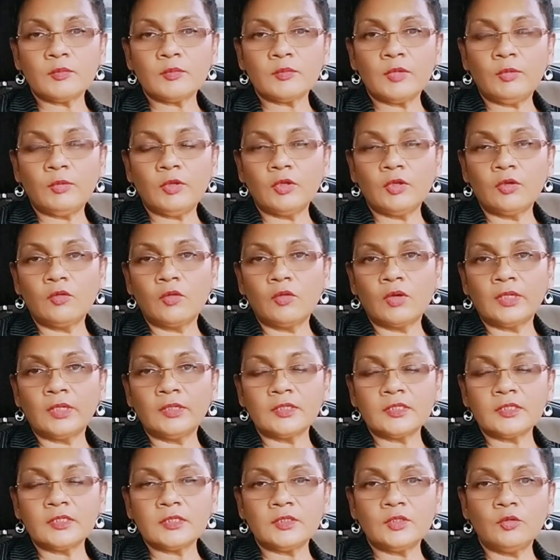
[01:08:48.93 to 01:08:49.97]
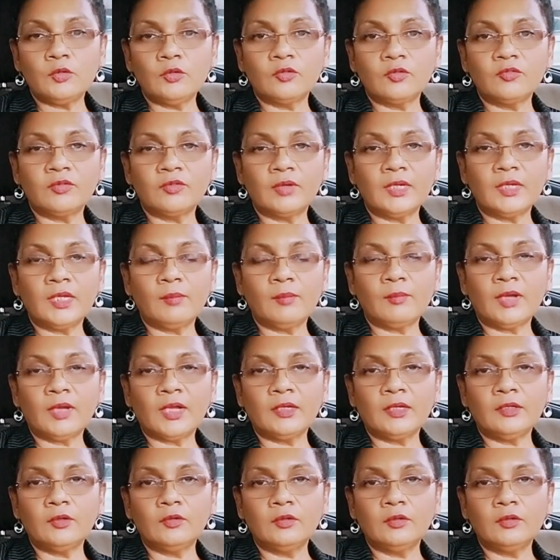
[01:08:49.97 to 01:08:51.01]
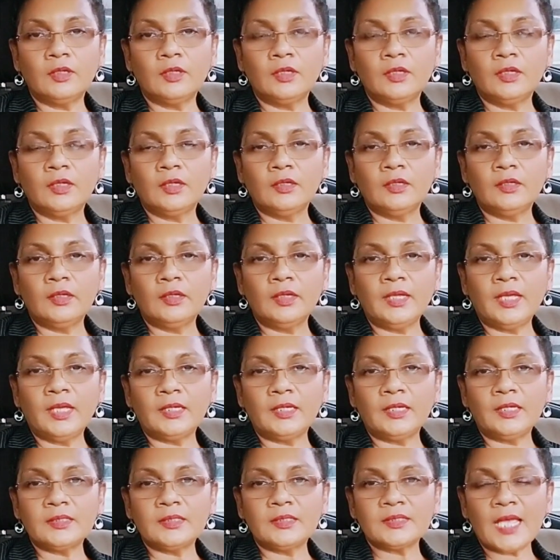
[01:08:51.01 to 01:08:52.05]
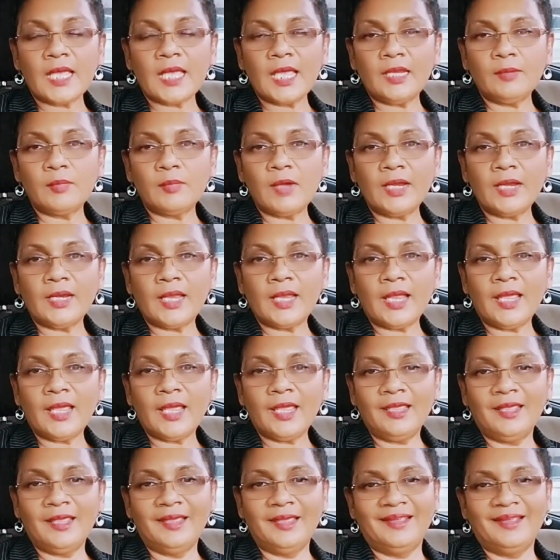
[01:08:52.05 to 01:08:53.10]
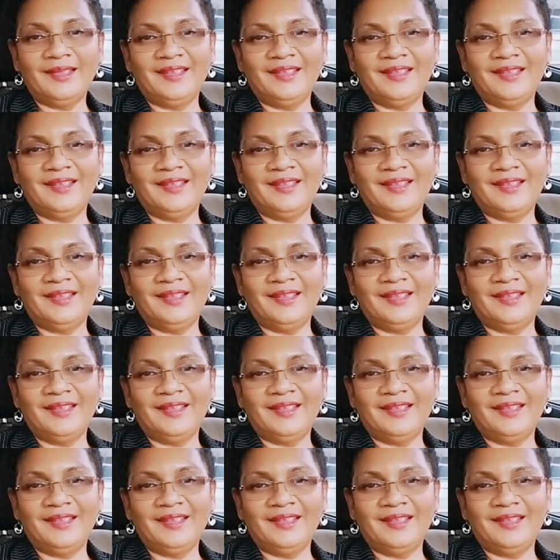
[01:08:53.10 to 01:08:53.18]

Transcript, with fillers: Maybe you go and you, you look for them and you, you get the side bad eye.